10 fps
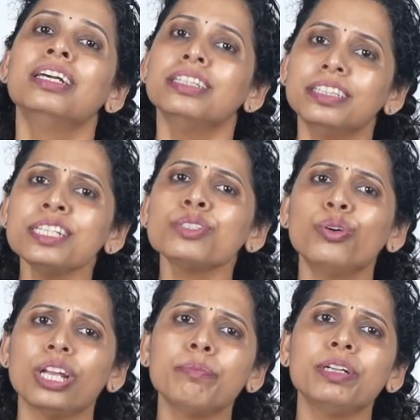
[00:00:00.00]
This
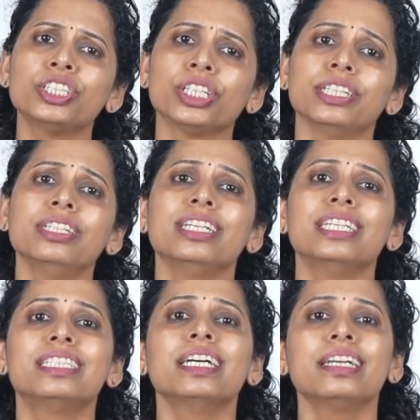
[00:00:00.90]
collaboration
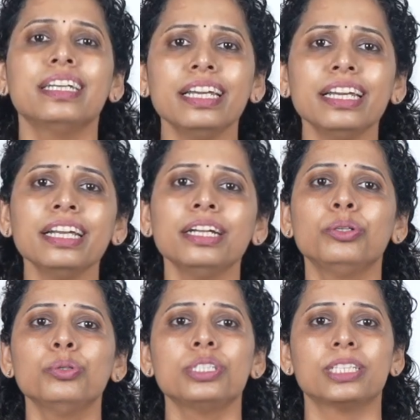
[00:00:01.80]
is the key
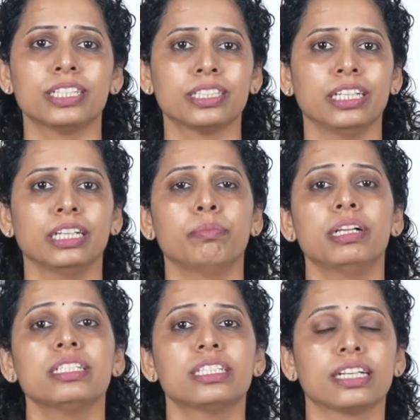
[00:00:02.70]
to
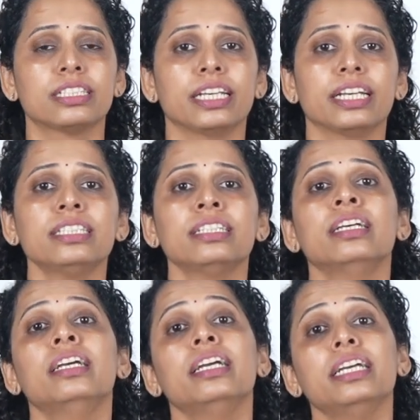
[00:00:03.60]
sustainable success
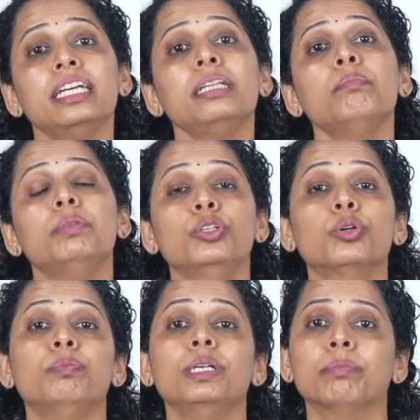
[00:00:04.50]
in
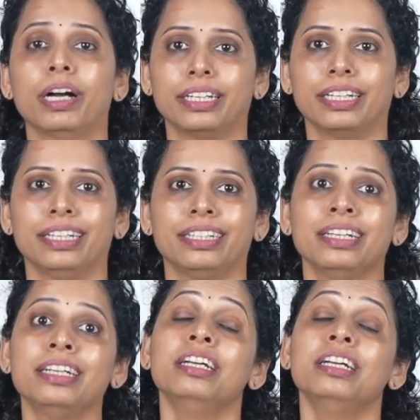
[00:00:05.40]
BOP market.